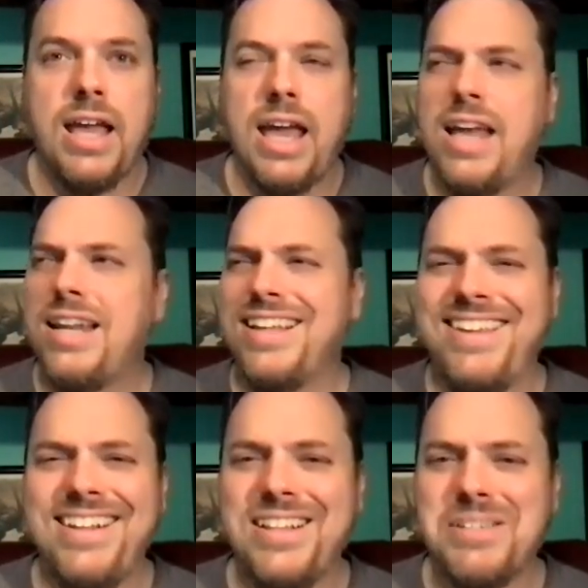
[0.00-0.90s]
And
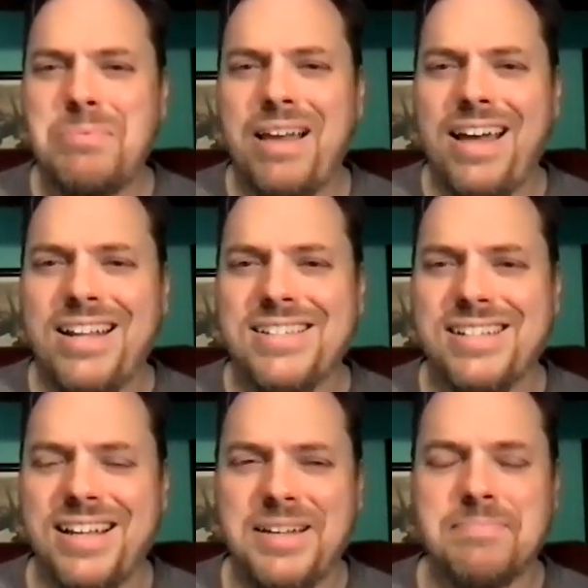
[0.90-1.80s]
let's be honest.
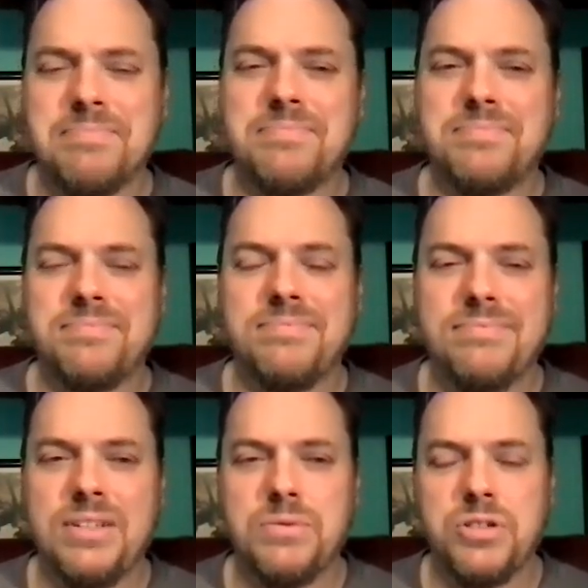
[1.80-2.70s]

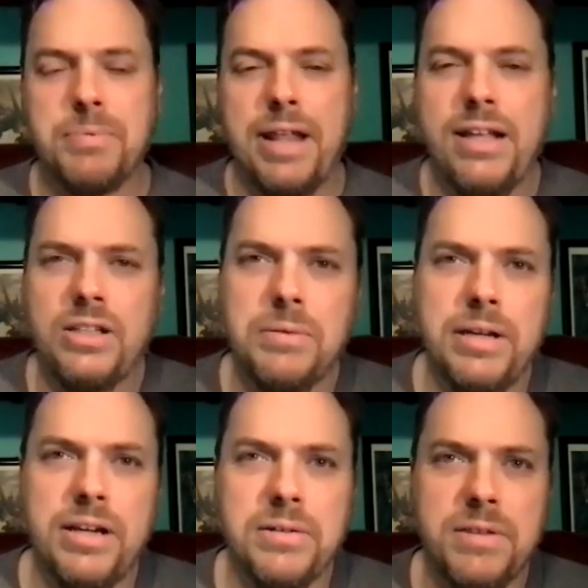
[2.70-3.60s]
We're jumping ahead a little bit
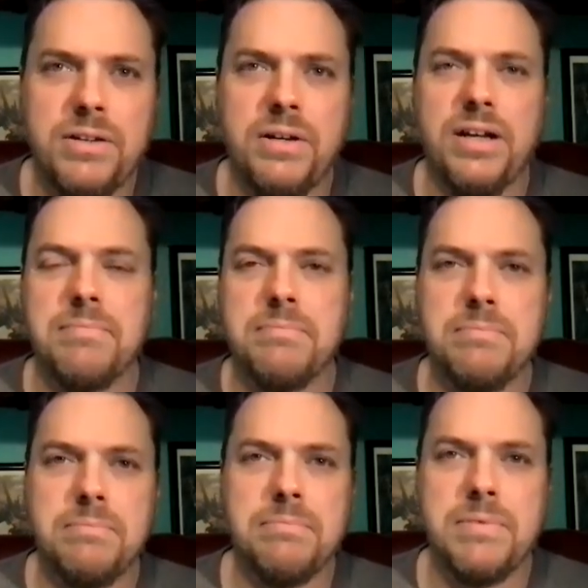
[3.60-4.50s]
here, though.
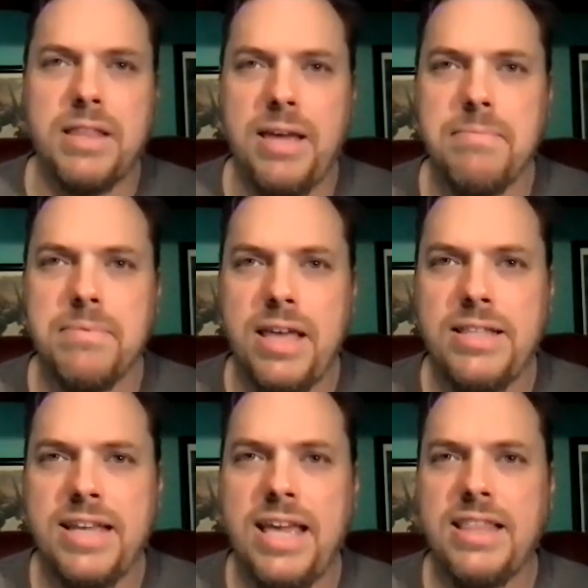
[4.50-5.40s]
They
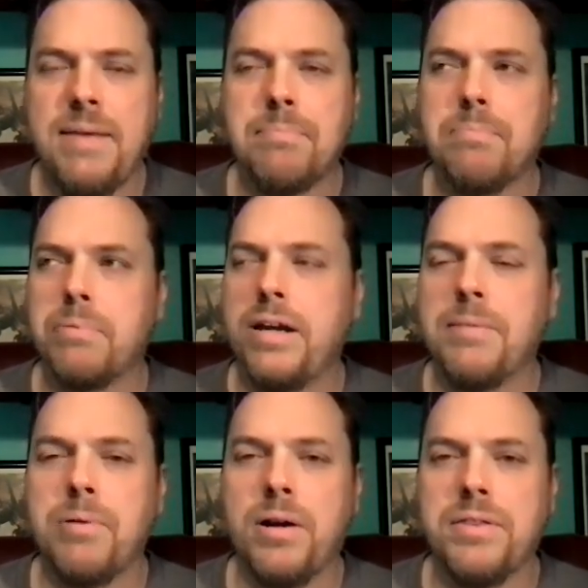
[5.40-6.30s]
break
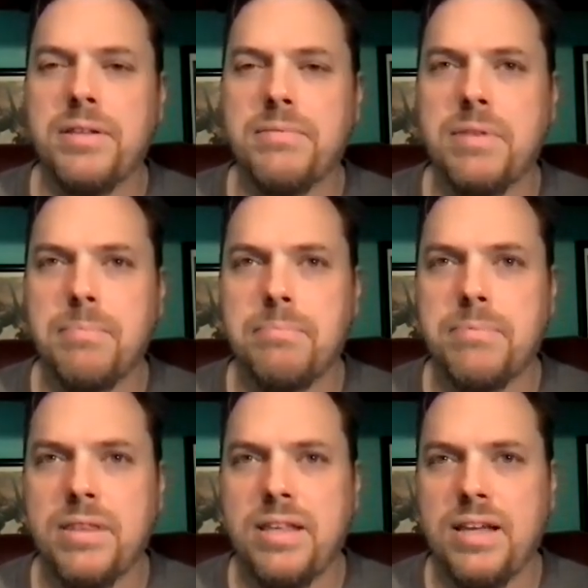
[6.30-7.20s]
apart the
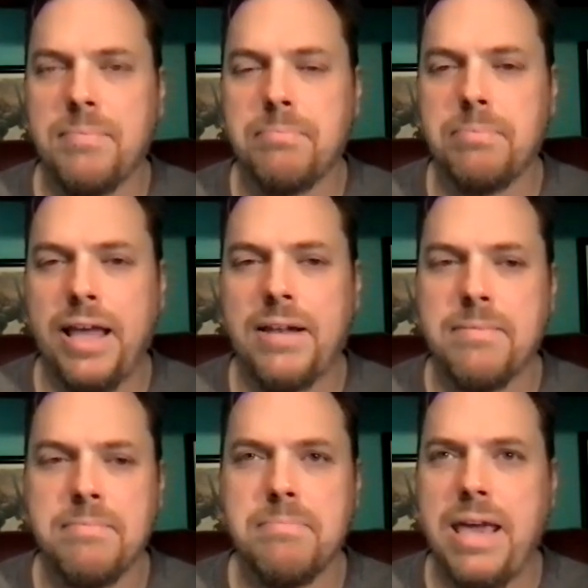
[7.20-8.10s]
plant
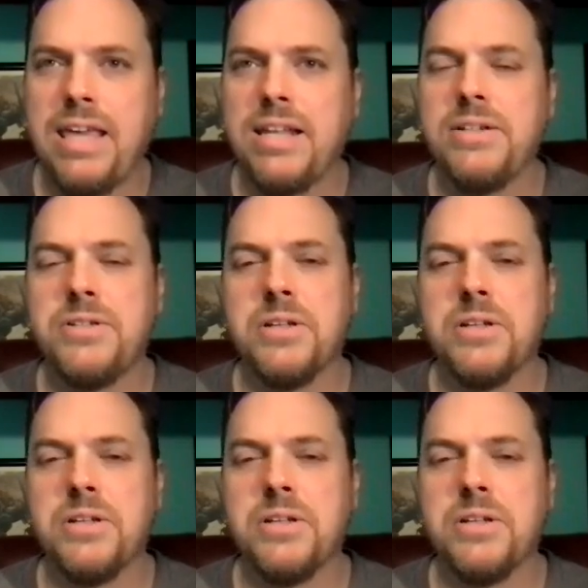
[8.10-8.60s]
and make it into